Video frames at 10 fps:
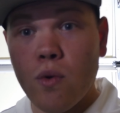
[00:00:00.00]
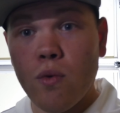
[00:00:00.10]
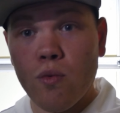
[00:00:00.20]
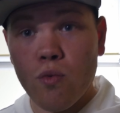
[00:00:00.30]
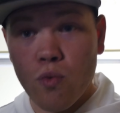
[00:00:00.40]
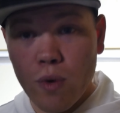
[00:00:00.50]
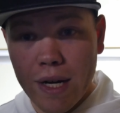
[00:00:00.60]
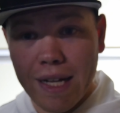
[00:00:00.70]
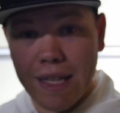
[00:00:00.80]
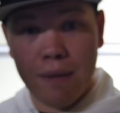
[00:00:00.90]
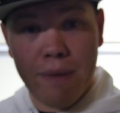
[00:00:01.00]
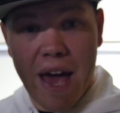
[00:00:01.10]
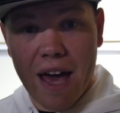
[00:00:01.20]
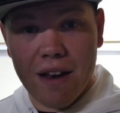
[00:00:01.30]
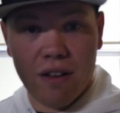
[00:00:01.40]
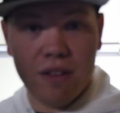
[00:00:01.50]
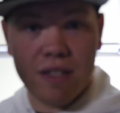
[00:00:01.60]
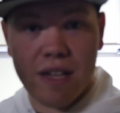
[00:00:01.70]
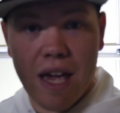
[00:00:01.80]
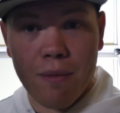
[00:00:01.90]
really bad on
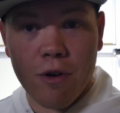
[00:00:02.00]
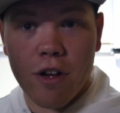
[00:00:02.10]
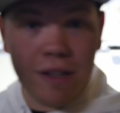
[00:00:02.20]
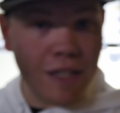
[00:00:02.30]
this camera.